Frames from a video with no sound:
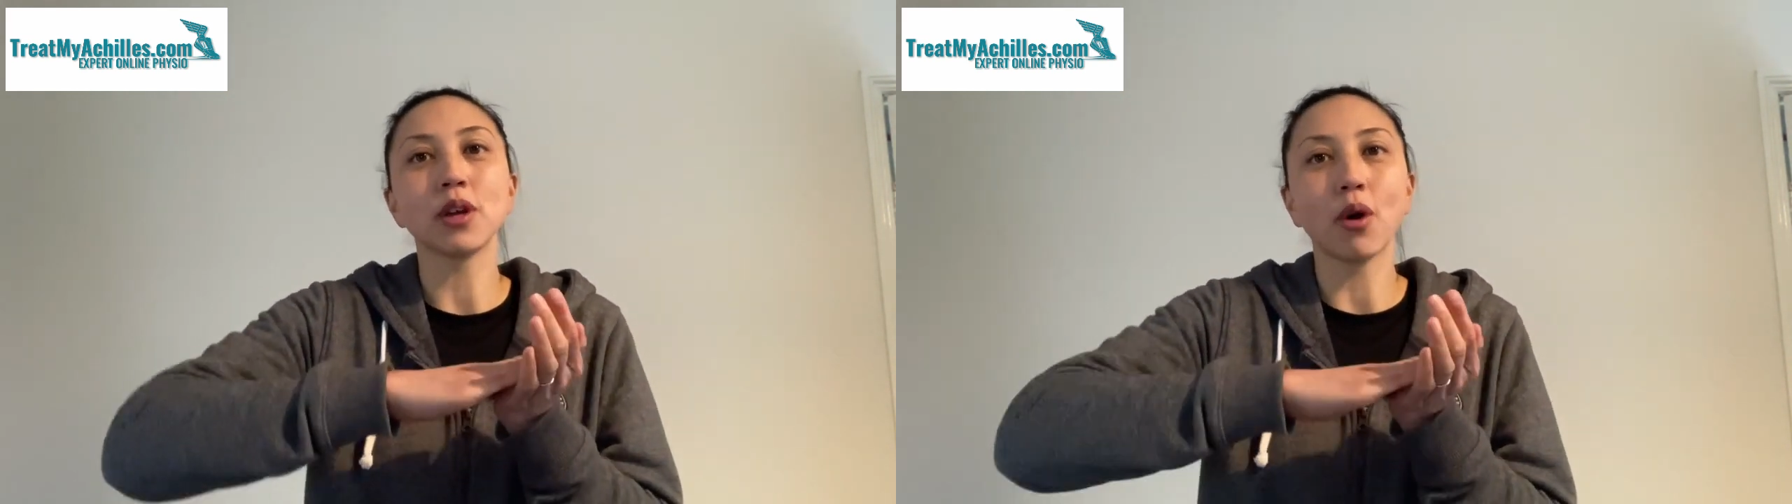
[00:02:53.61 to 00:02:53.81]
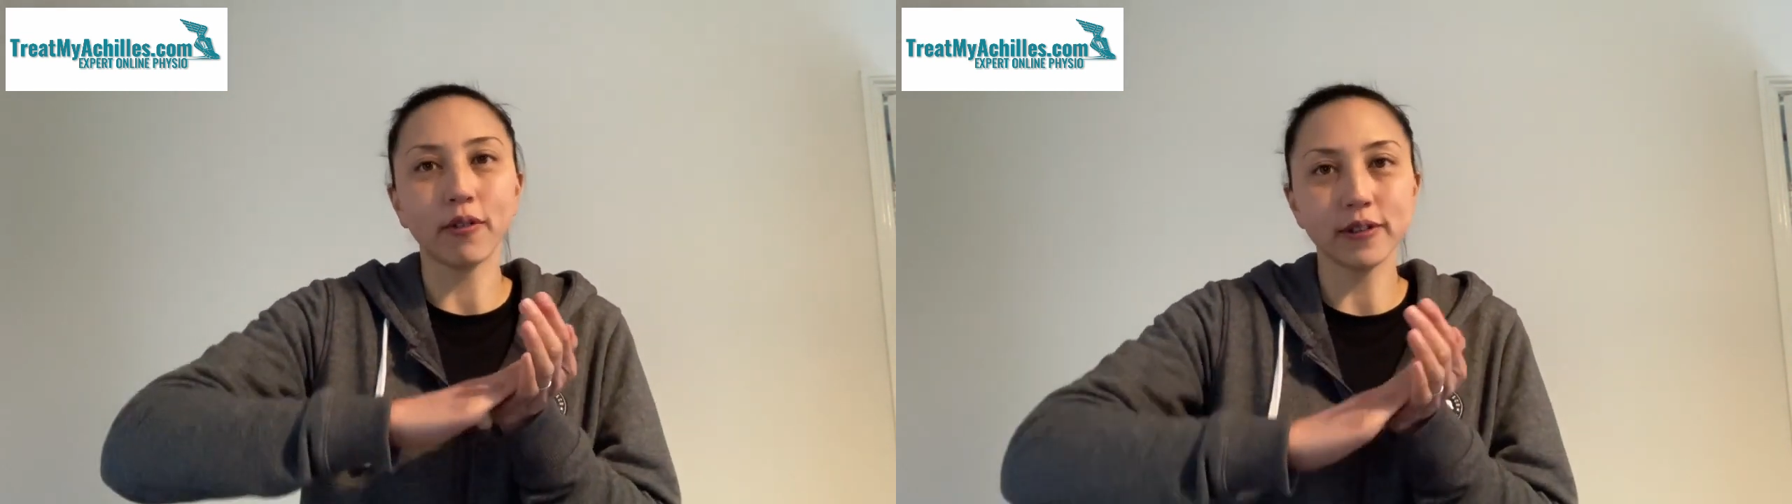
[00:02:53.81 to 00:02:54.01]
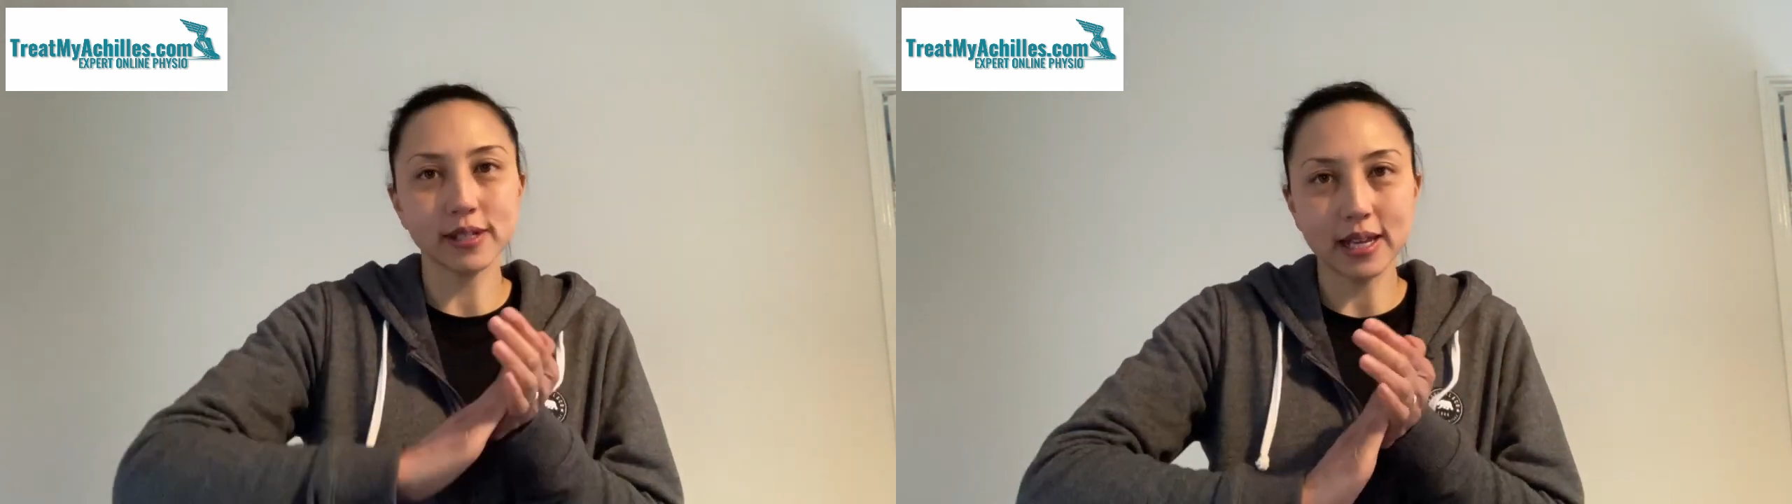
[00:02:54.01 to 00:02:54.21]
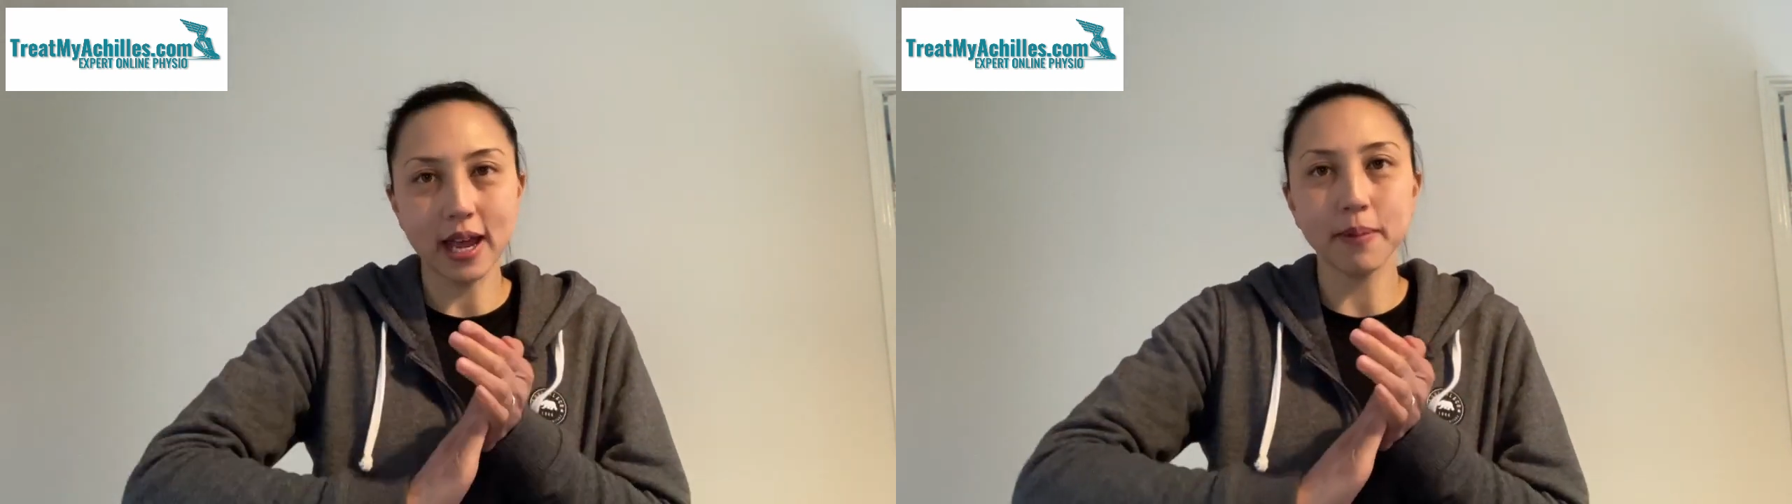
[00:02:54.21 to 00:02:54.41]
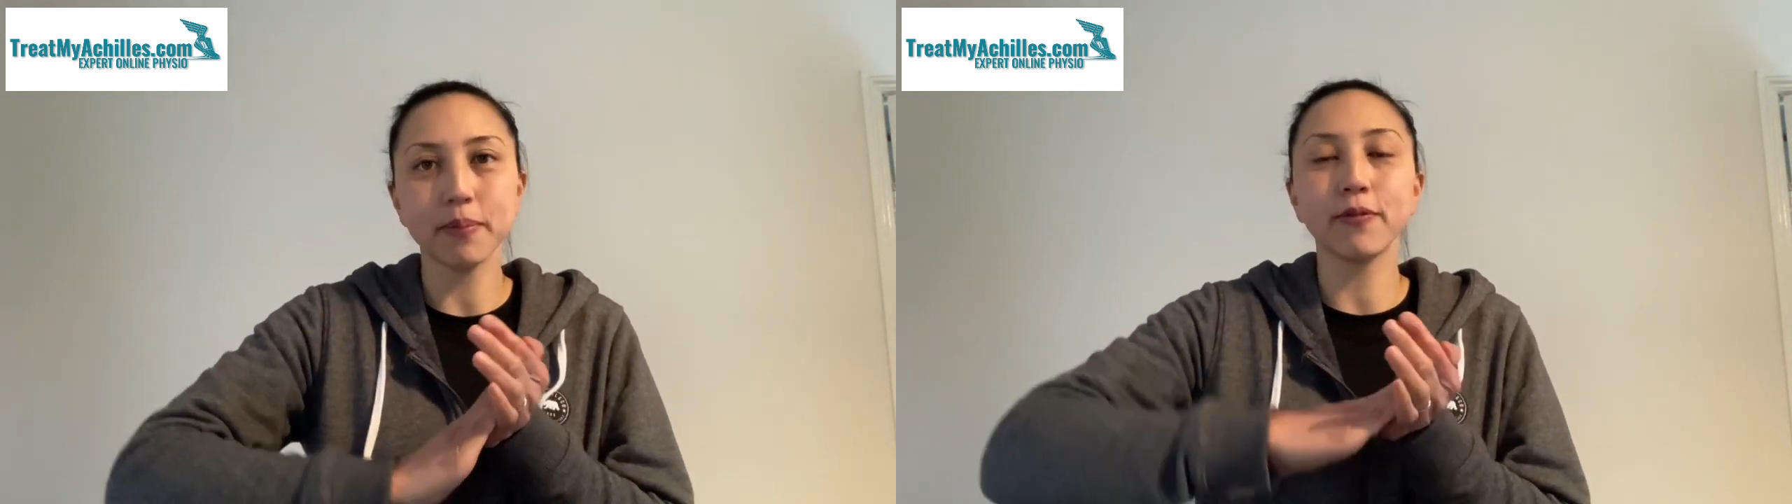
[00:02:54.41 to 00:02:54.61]
so off a
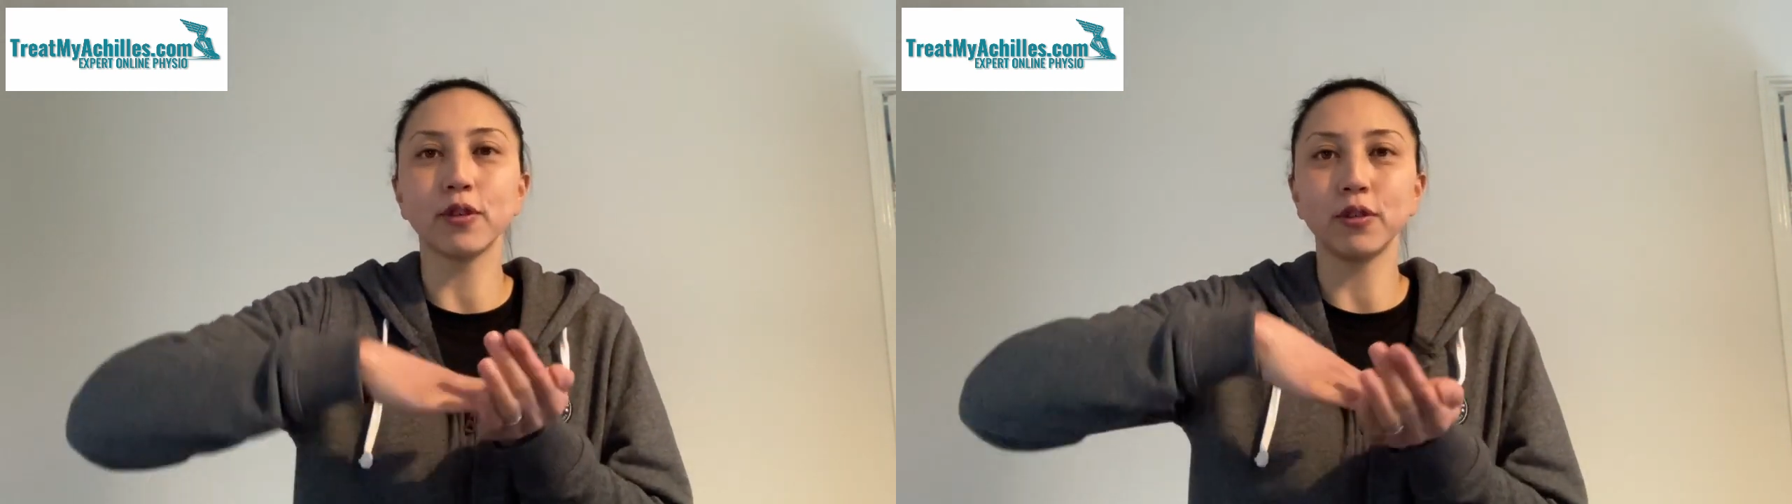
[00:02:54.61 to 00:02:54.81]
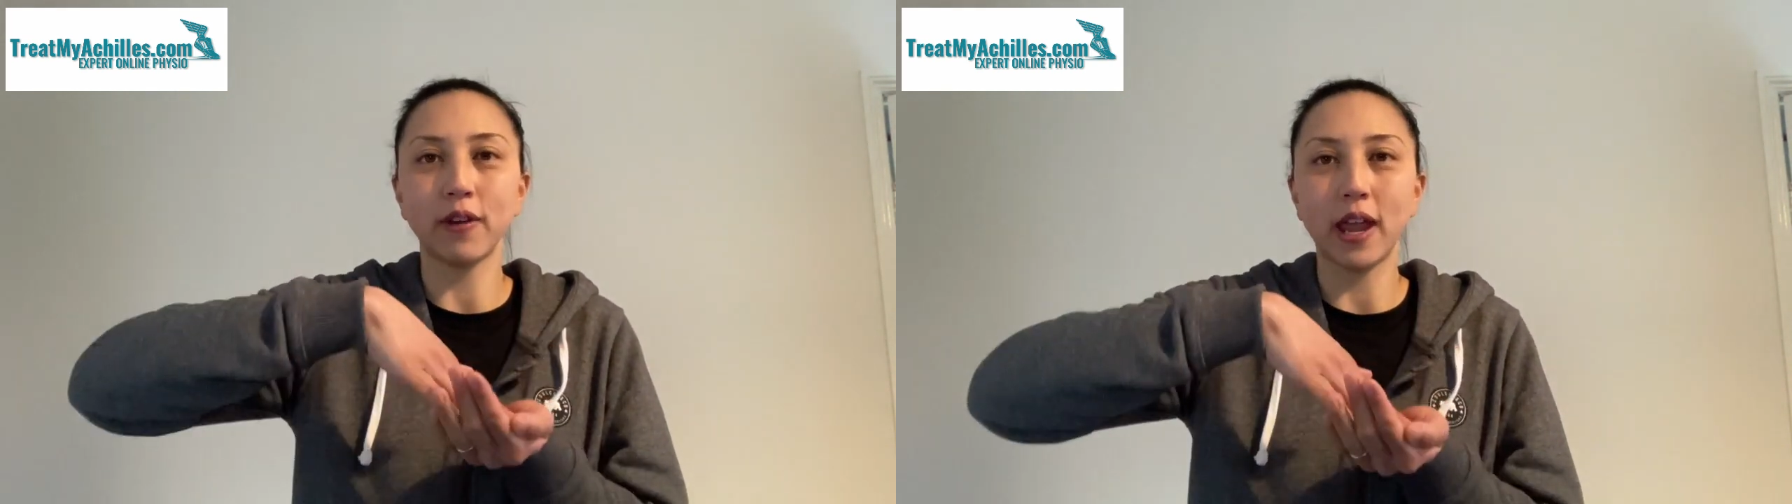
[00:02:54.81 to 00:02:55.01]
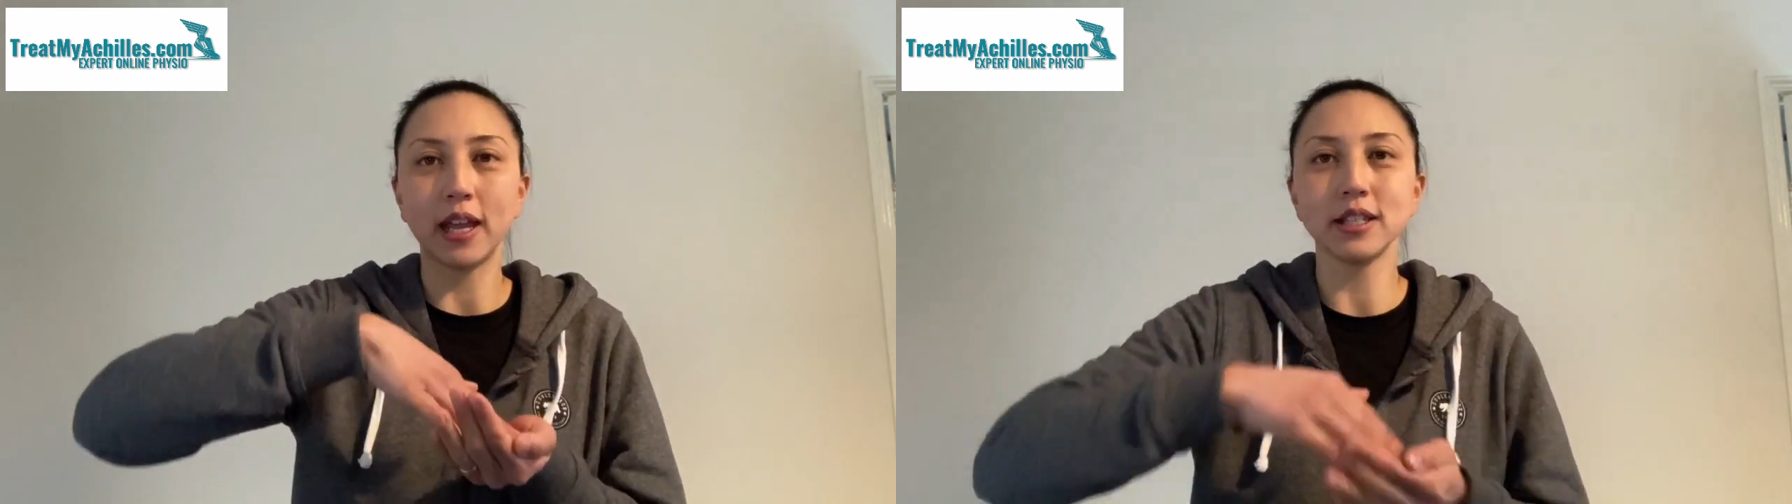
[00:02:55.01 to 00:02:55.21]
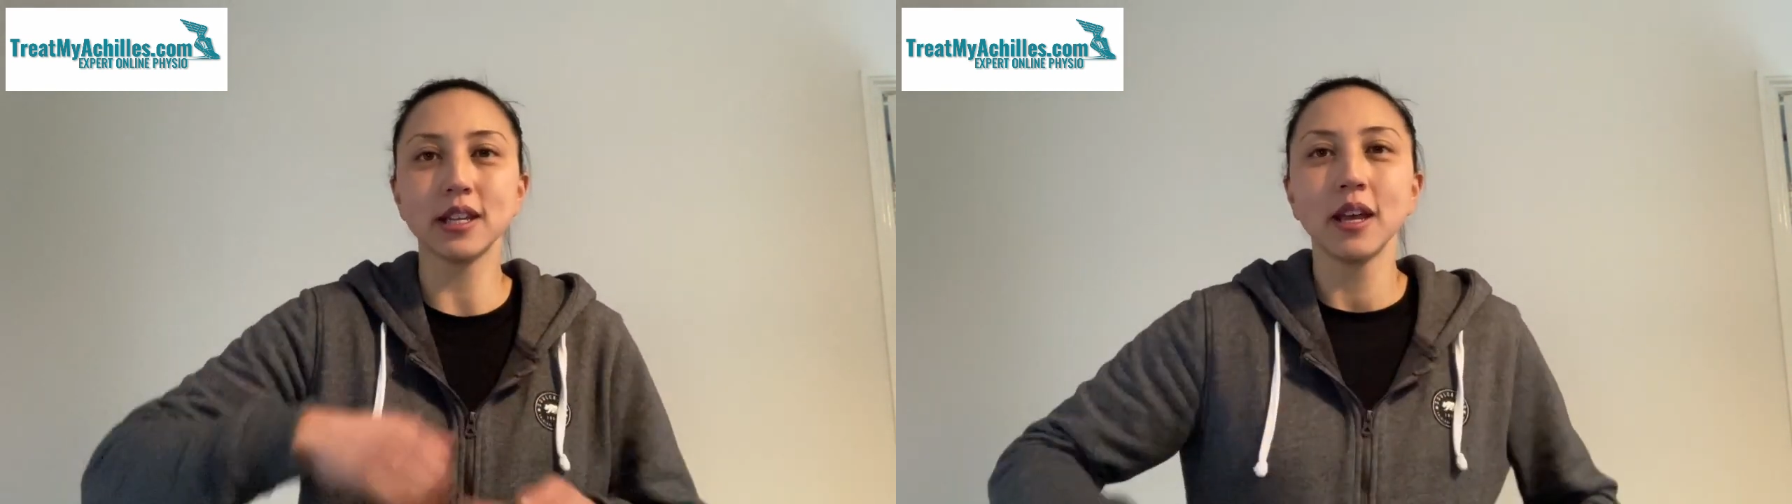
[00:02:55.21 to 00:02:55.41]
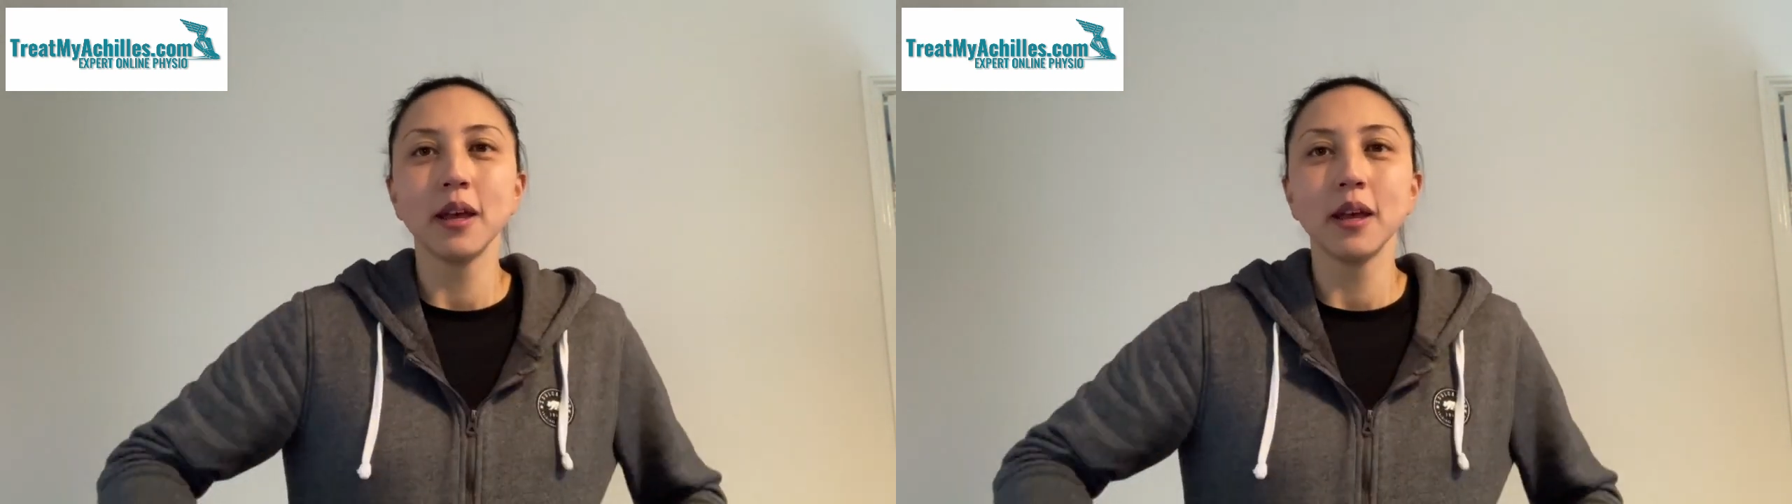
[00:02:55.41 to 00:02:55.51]
step, full range,